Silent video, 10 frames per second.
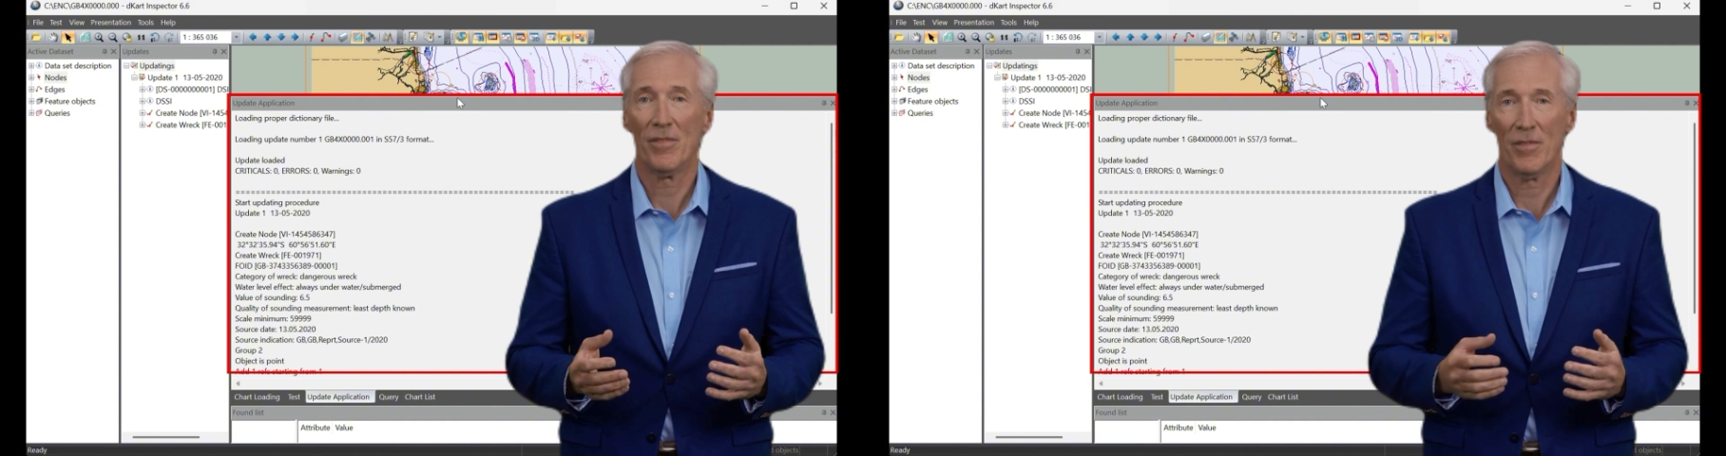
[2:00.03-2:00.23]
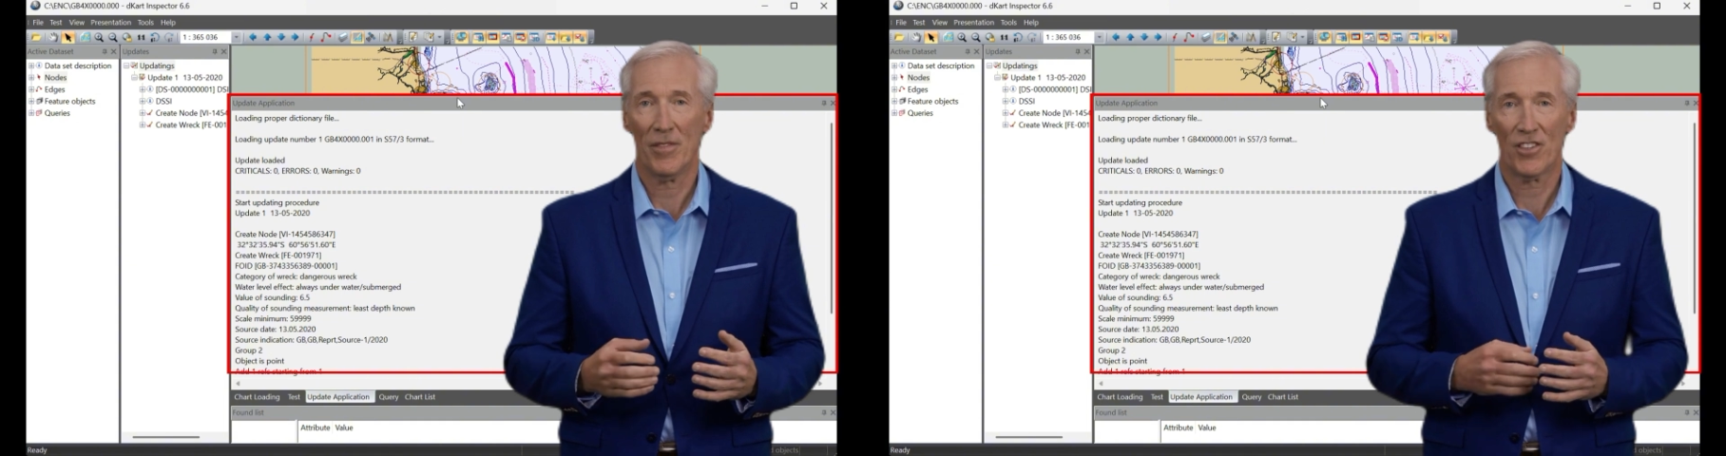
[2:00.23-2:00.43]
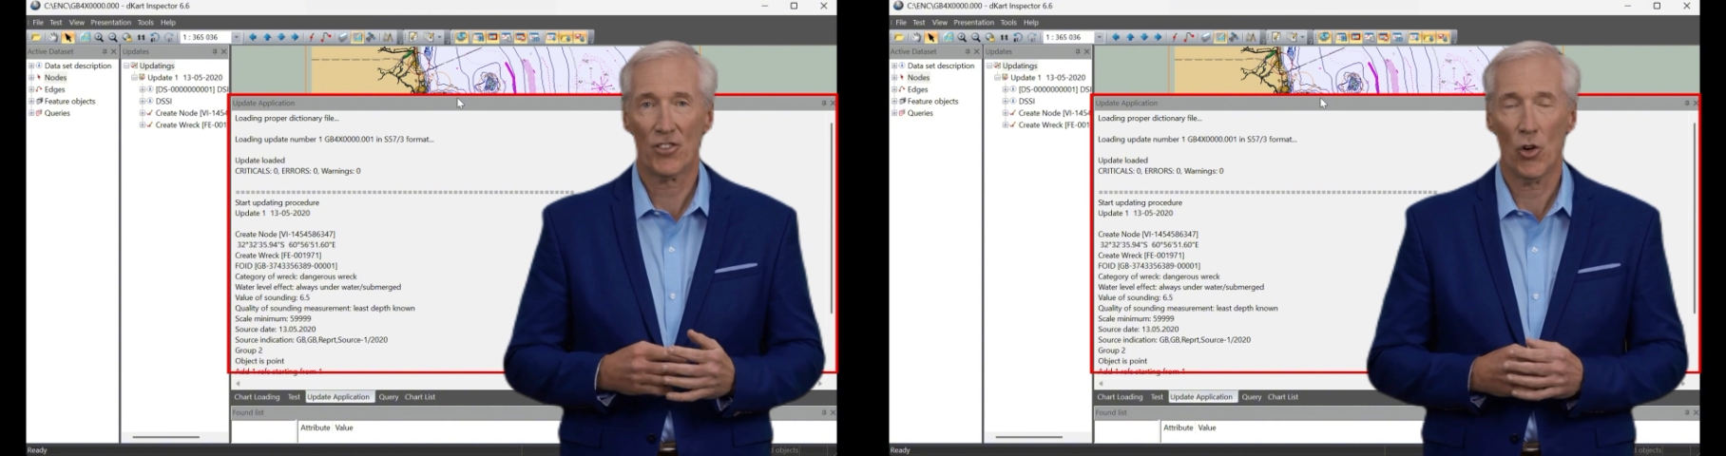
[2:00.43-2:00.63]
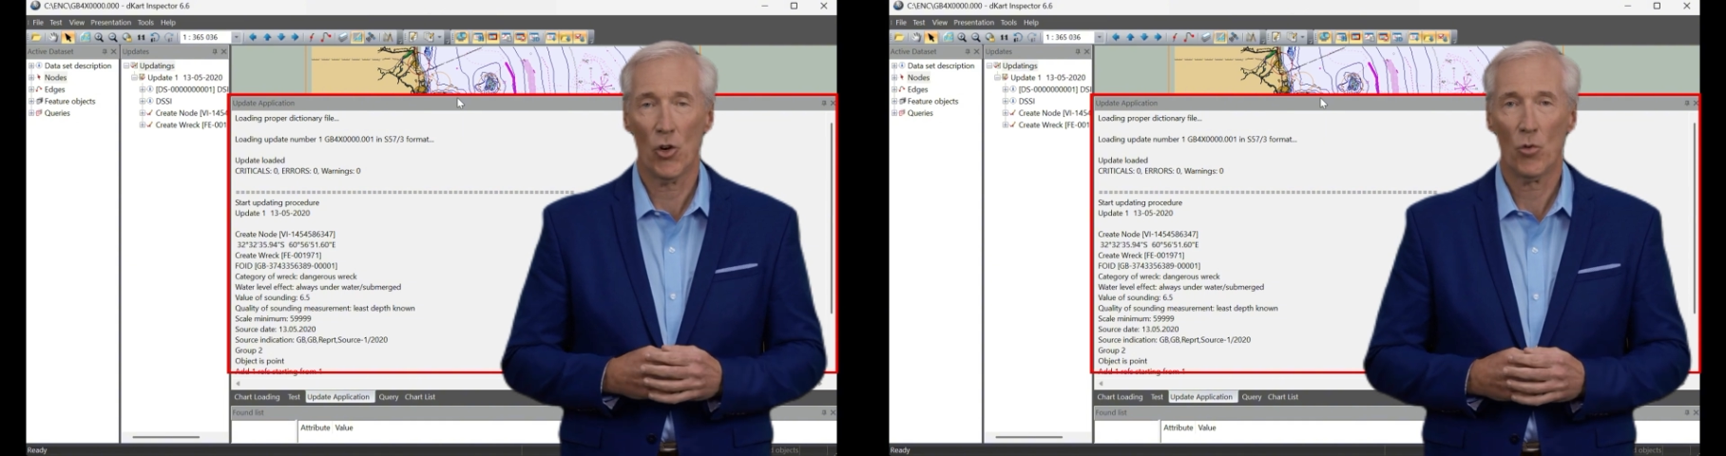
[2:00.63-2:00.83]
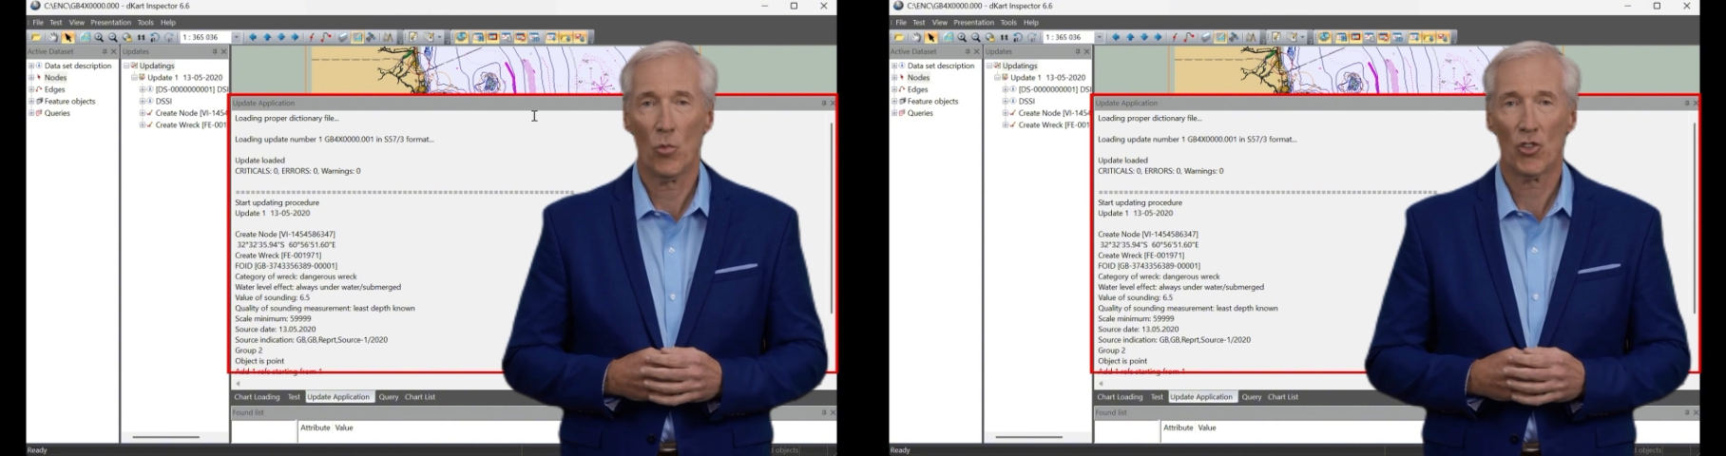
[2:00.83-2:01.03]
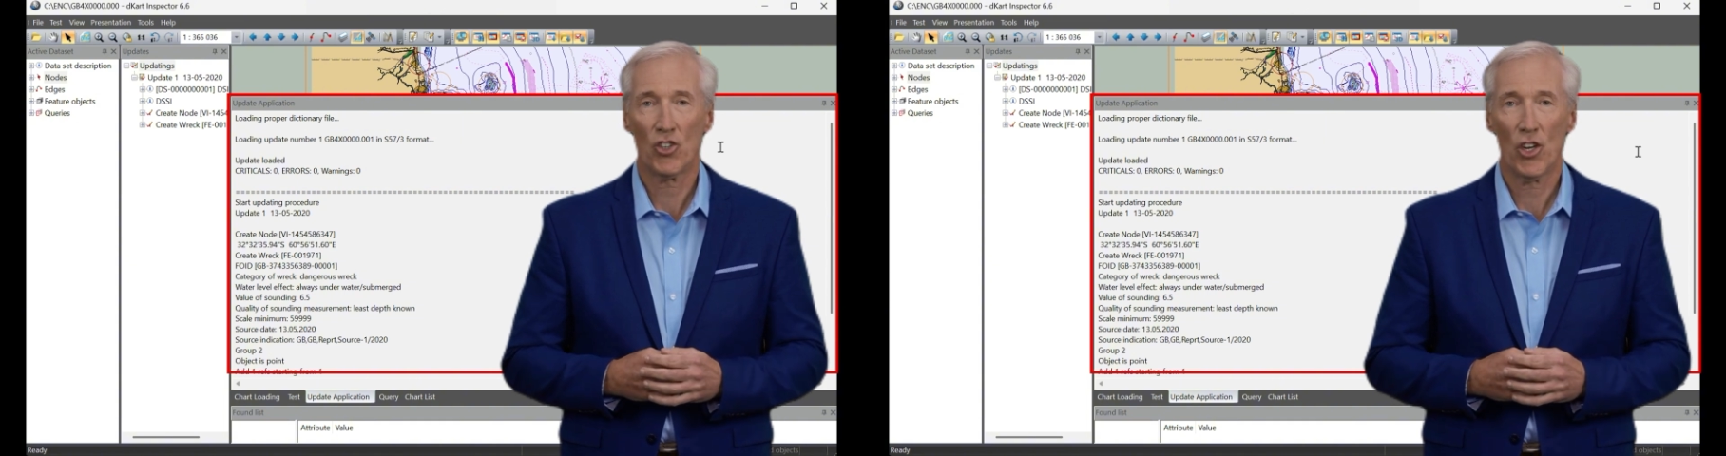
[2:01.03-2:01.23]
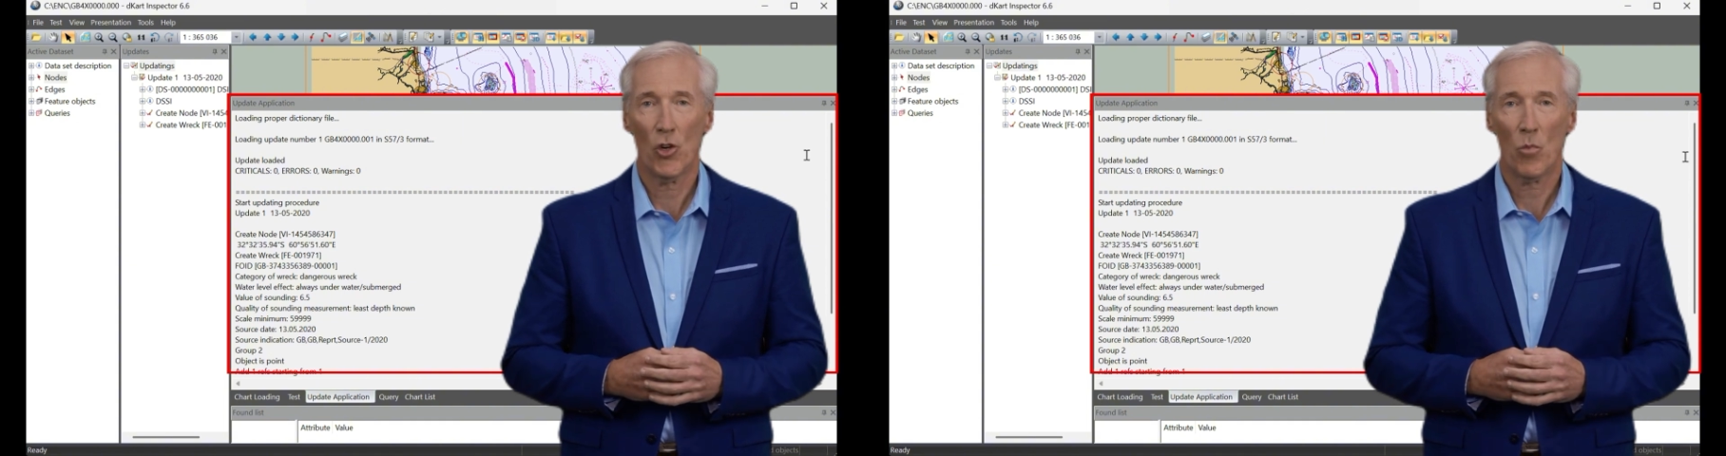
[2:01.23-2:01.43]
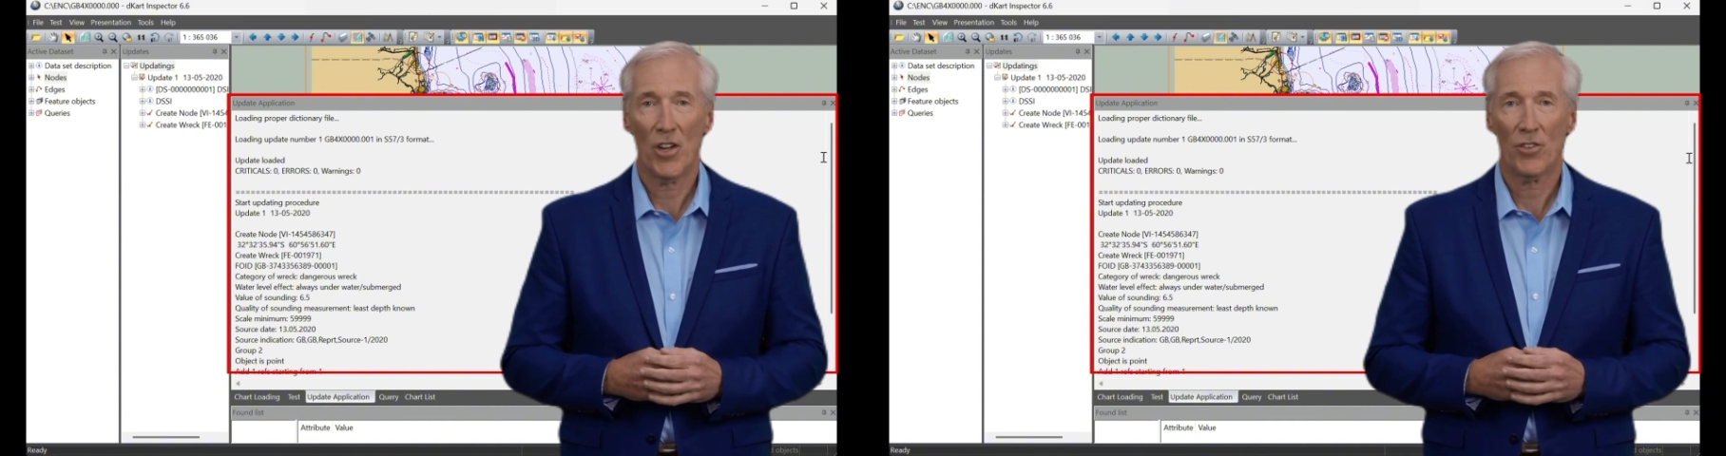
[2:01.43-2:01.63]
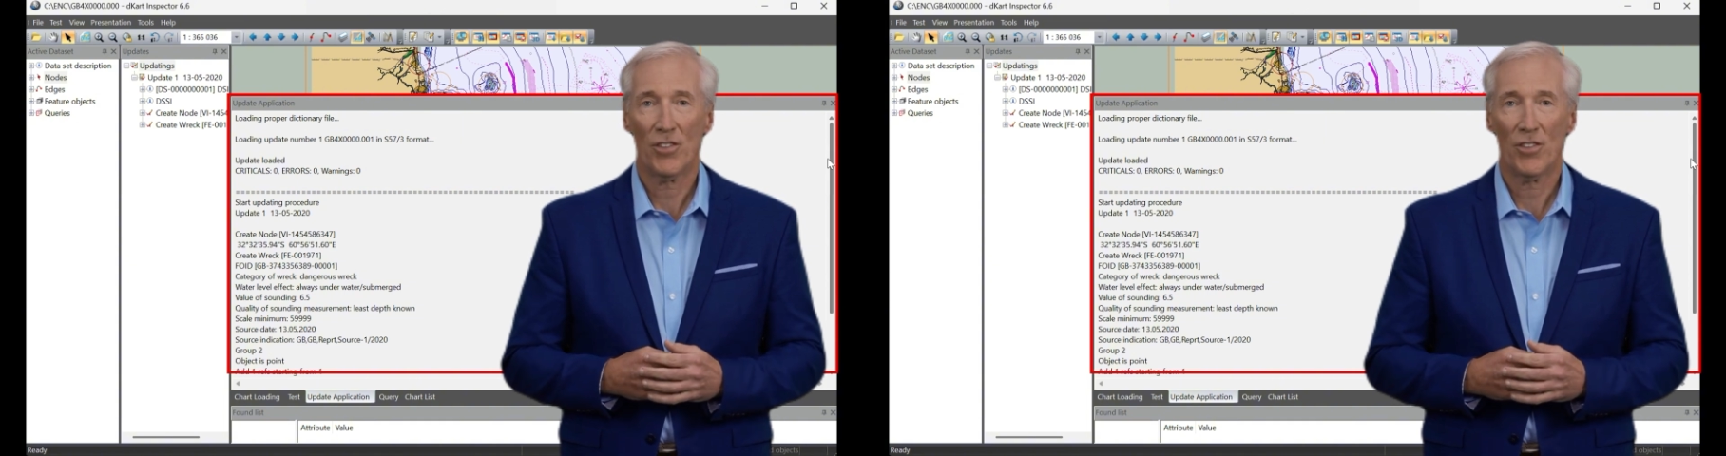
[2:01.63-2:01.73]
This log will show whether